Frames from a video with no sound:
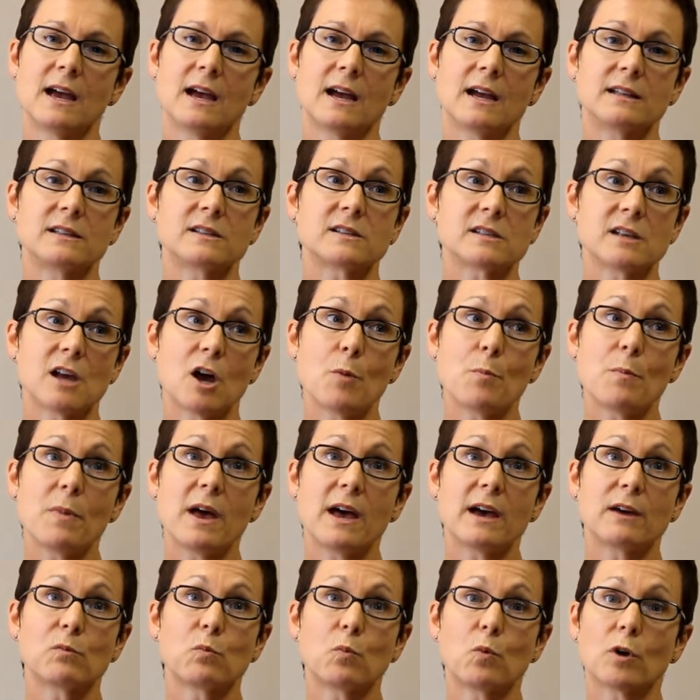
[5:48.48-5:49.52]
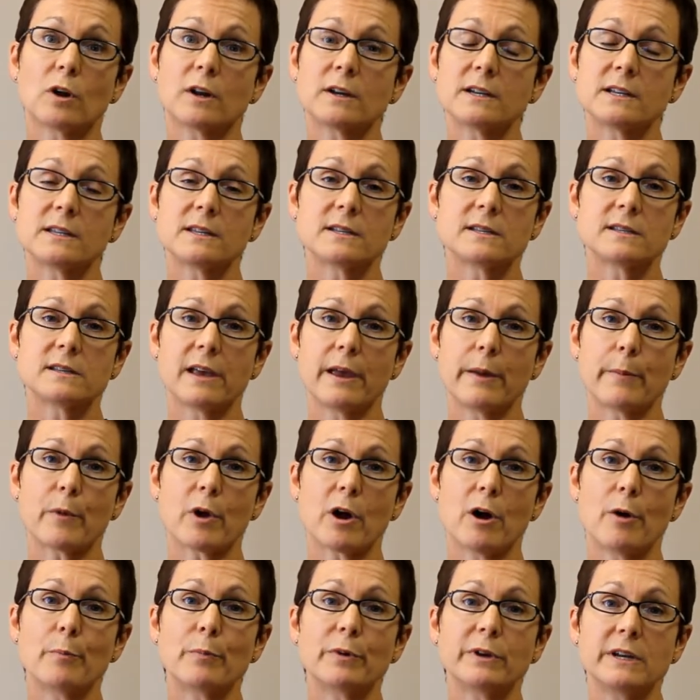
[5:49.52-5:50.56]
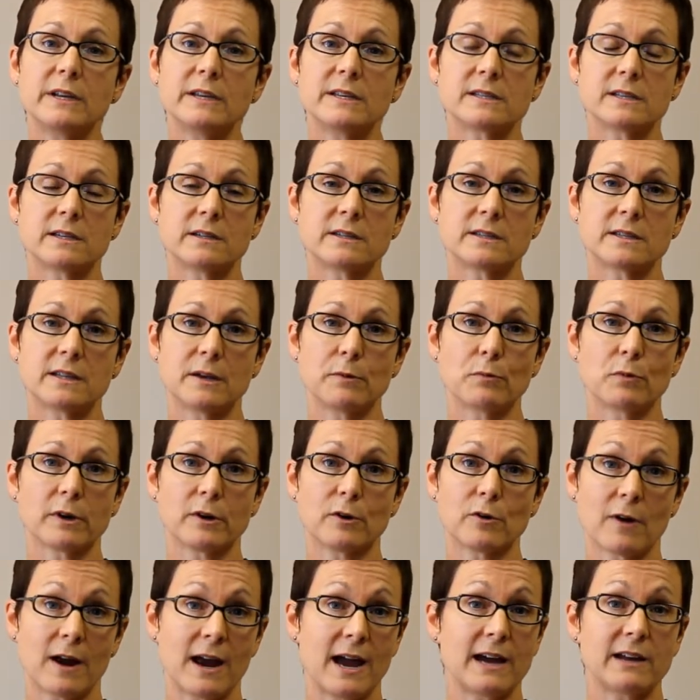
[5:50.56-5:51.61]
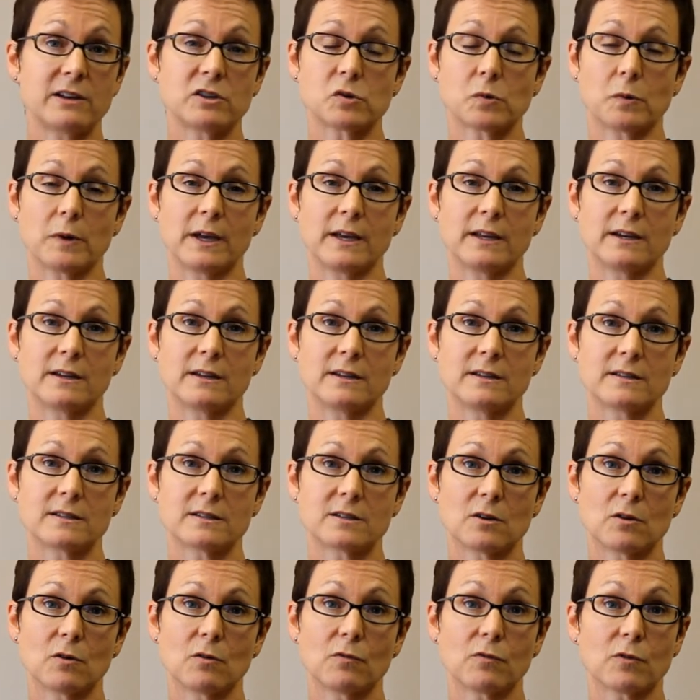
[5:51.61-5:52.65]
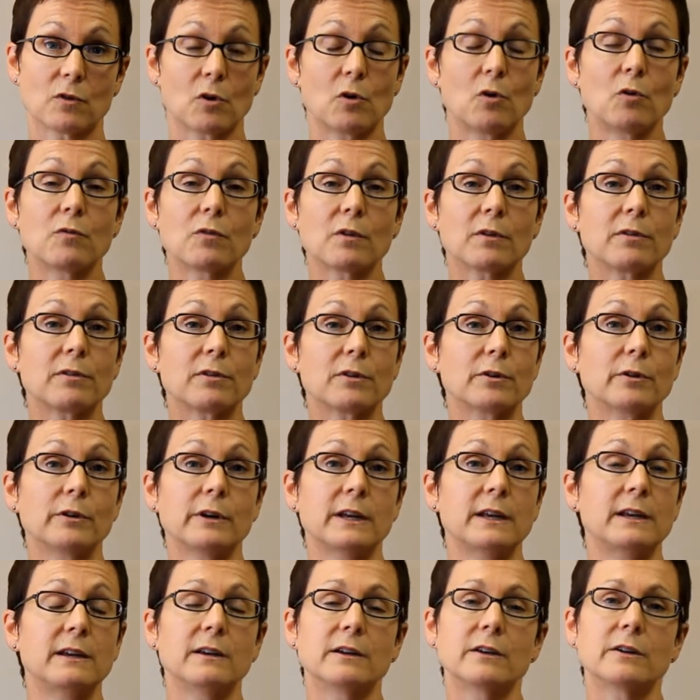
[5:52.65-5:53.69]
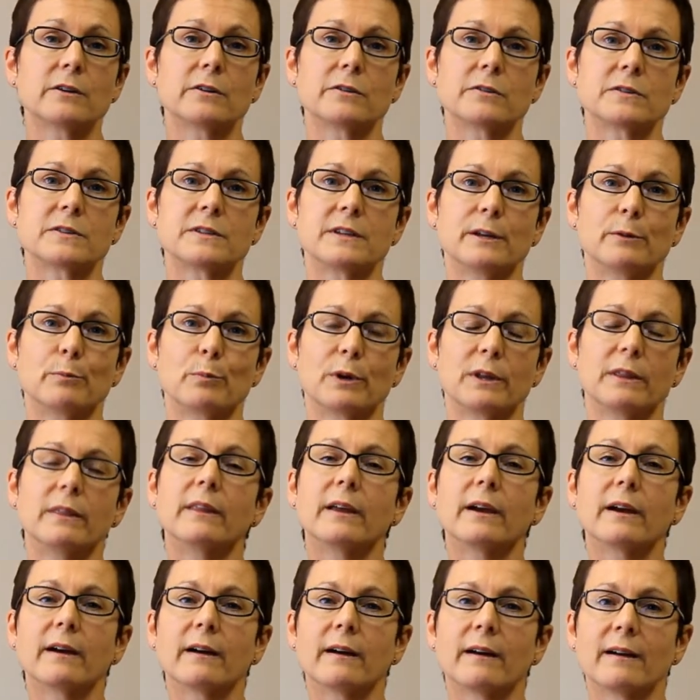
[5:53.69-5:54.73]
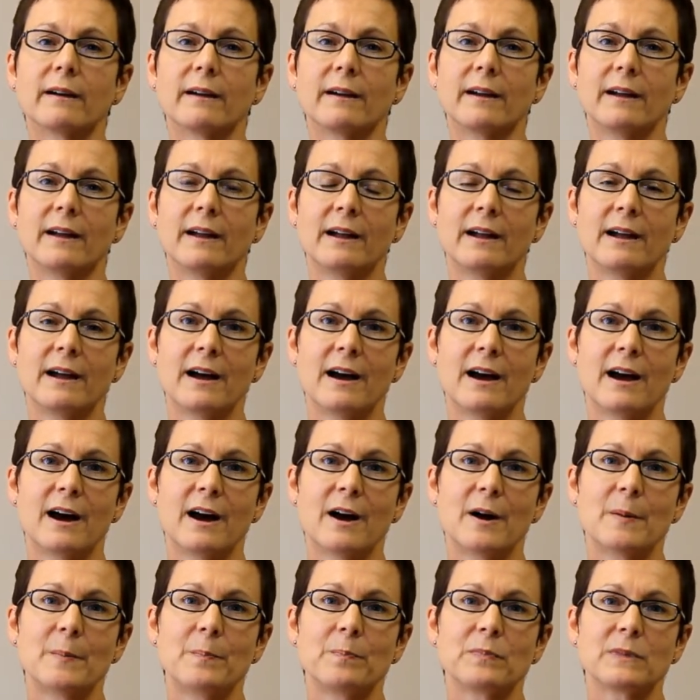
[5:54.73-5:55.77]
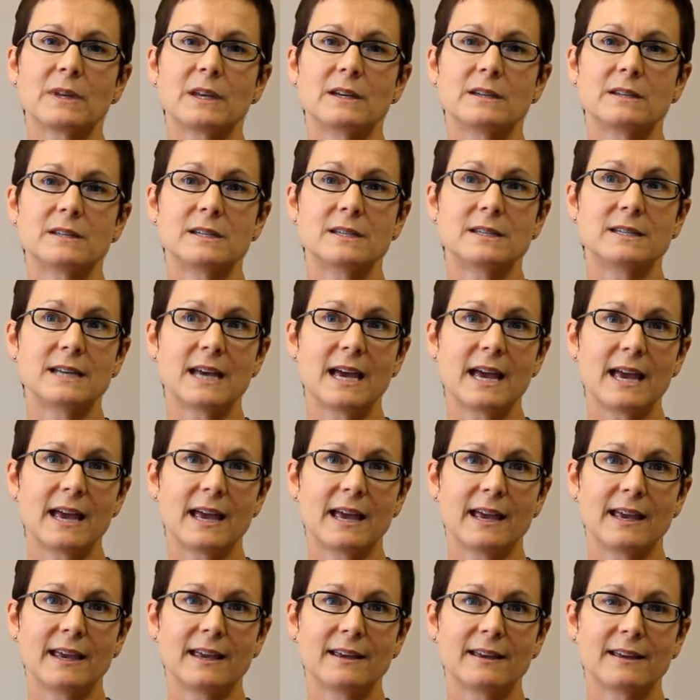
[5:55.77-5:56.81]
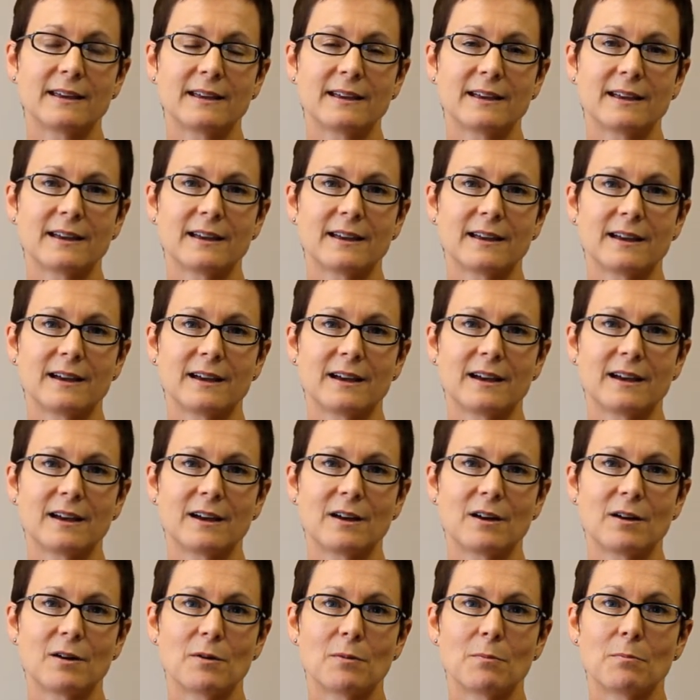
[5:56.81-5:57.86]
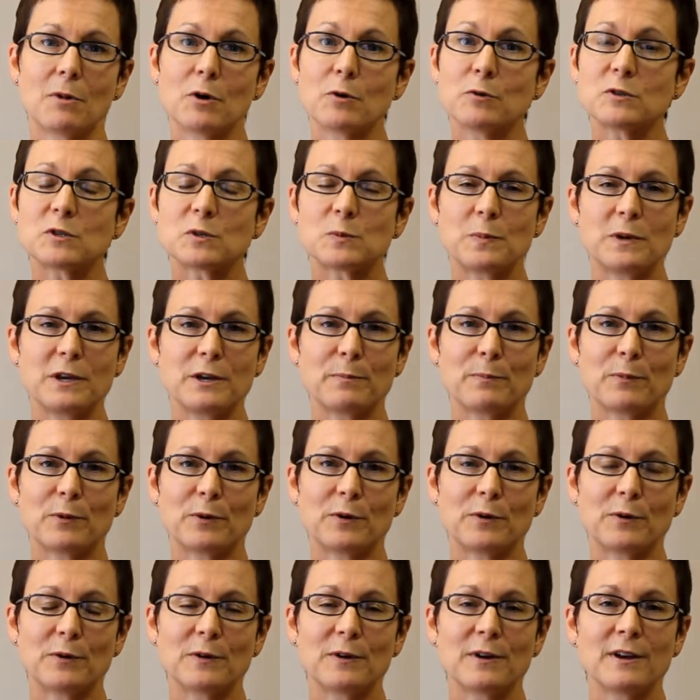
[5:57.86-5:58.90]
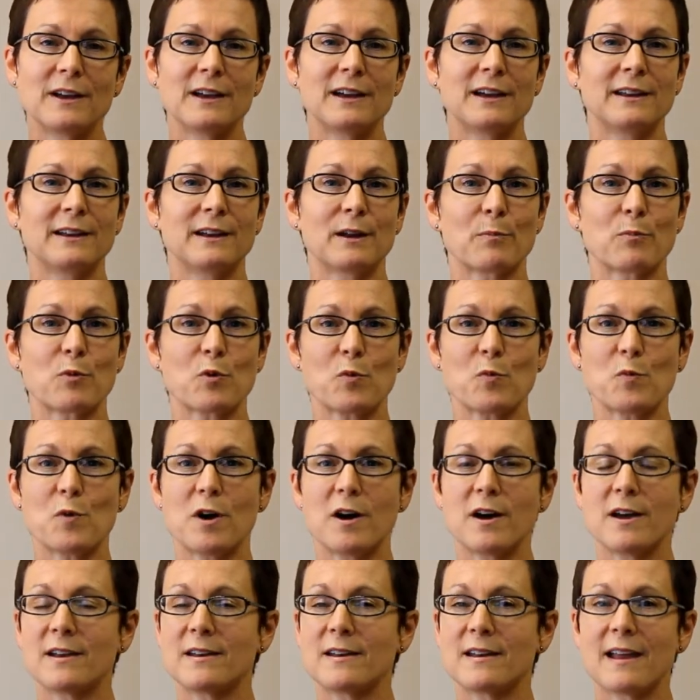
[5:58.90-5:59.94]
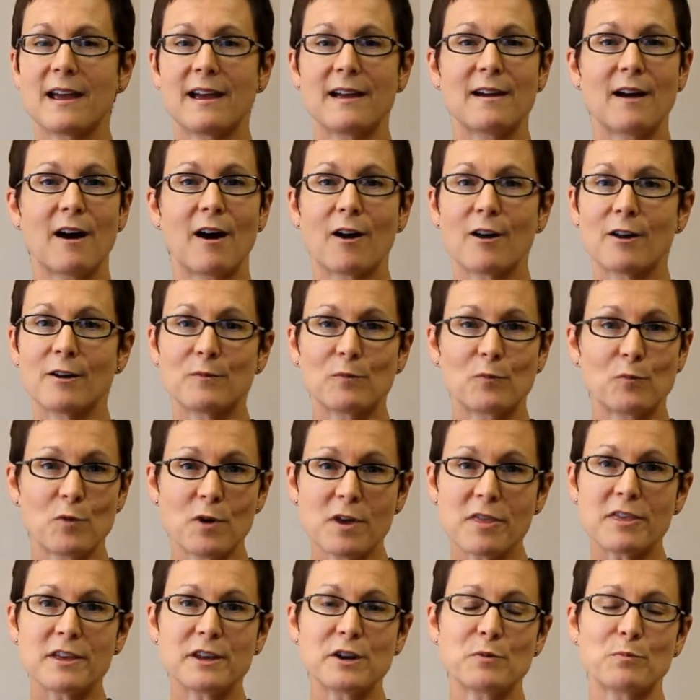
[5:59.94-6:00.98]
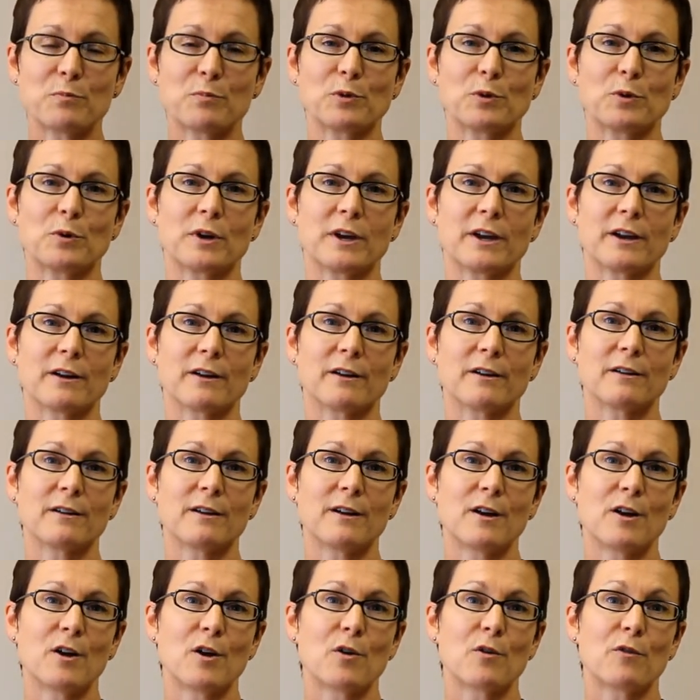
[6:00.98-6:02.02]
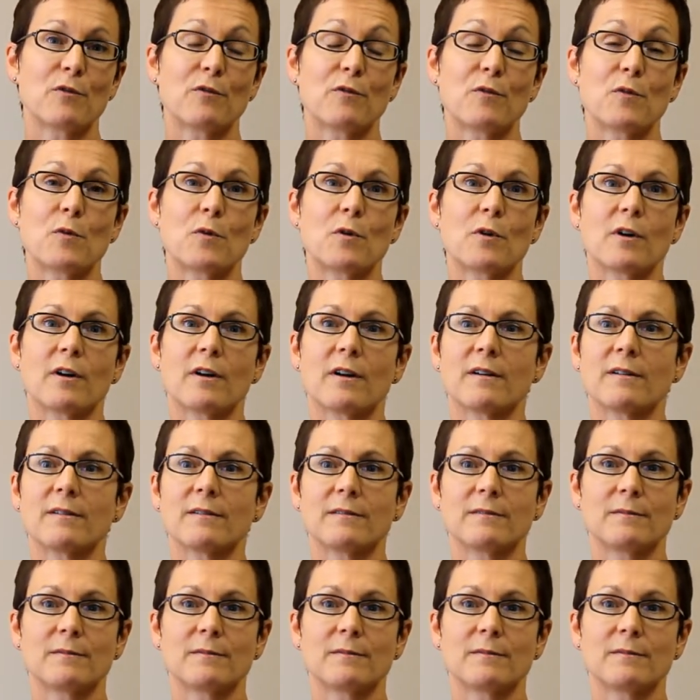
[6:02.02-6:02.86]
And some had worked at the same company since they were graduated, so for over 30 years they've been there. Today, most people, number one, aren't with an employer for